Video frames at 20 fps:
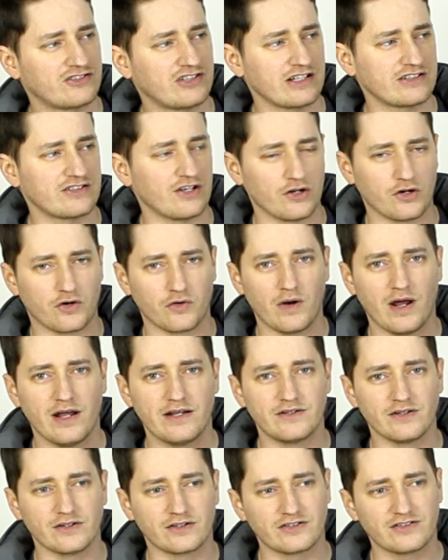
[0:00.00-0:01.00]
checked out
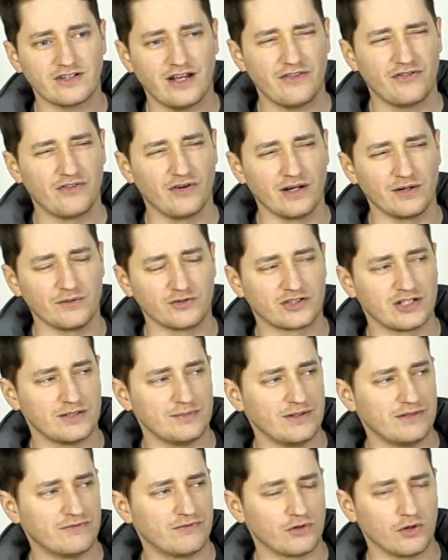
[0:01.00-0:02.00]
Grindr, because I thought it was going to
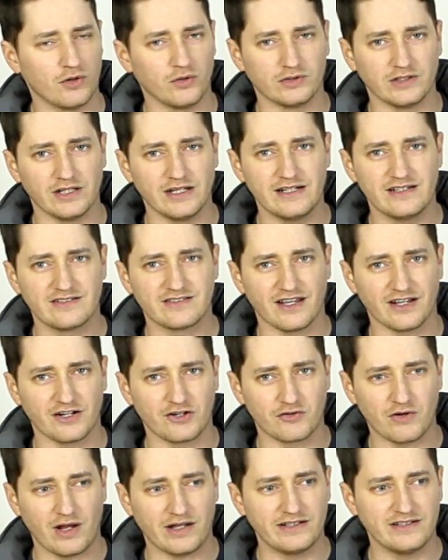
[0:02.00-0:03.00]
be for old ladies like
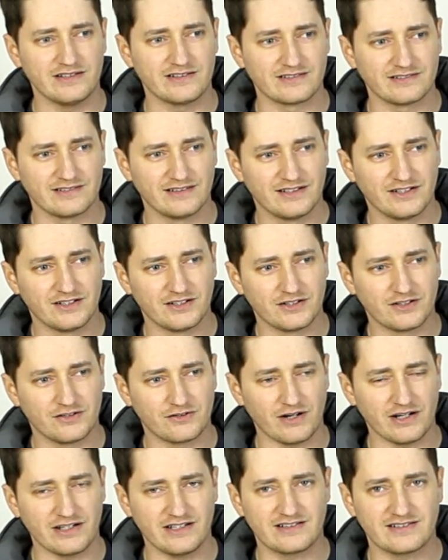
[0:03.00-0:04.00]
grannies,
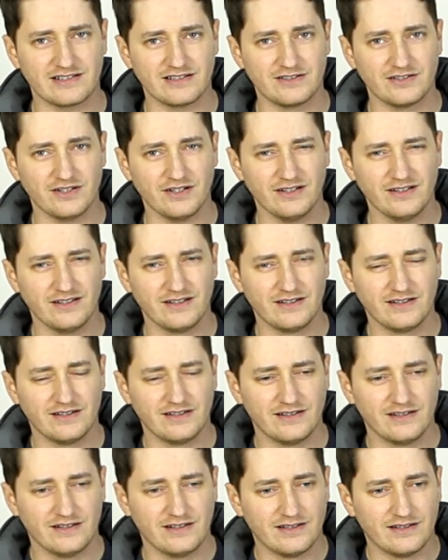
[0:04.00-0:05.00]
granny Tinder.
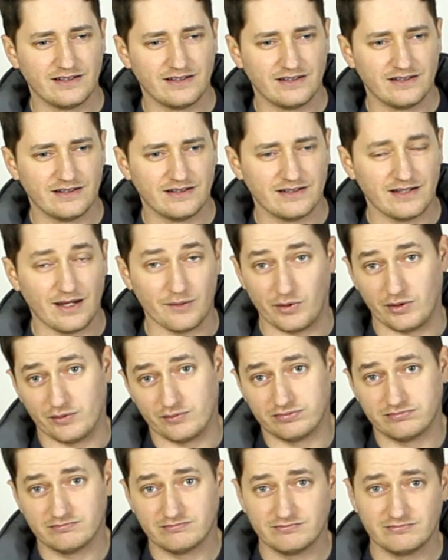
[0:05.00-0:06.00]
I
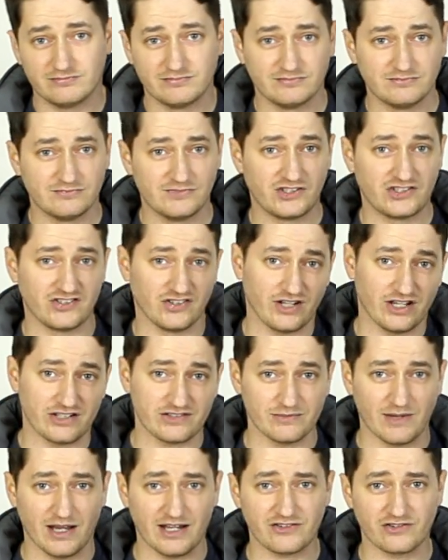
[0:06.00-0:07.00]
mean, you still get
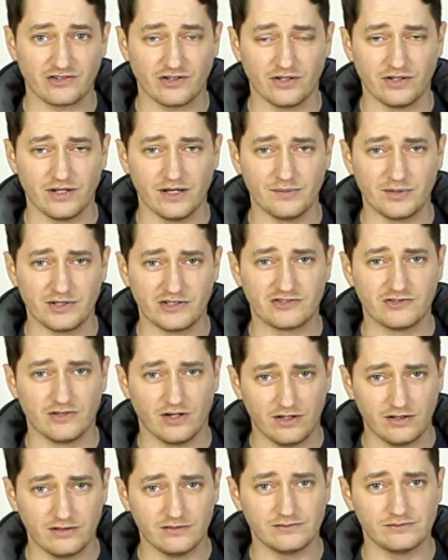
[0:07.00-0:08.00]
some action on there, but it's
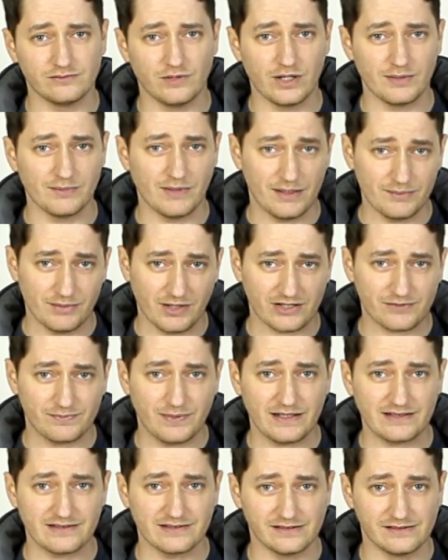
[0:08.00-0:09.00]
not what you might be
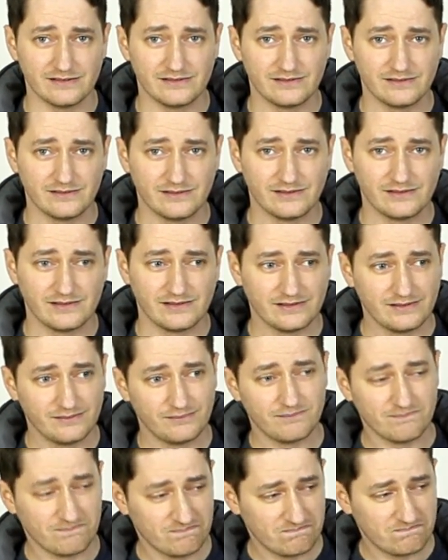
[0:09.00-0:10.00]
expecting.
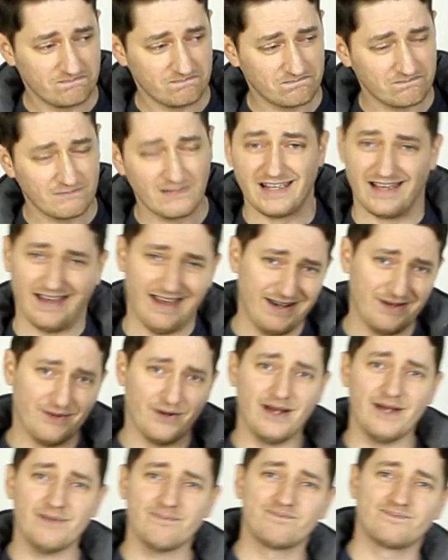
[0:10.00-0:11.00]

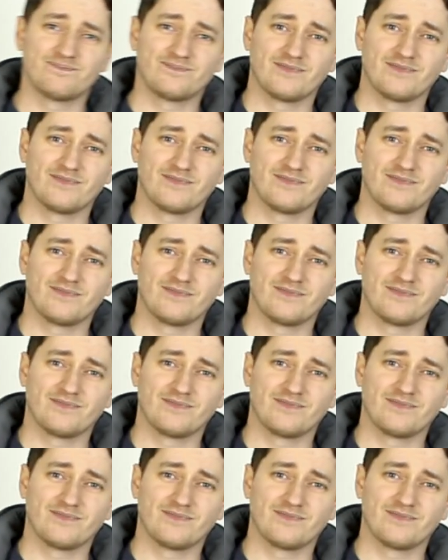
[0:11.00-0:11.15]
Anyway,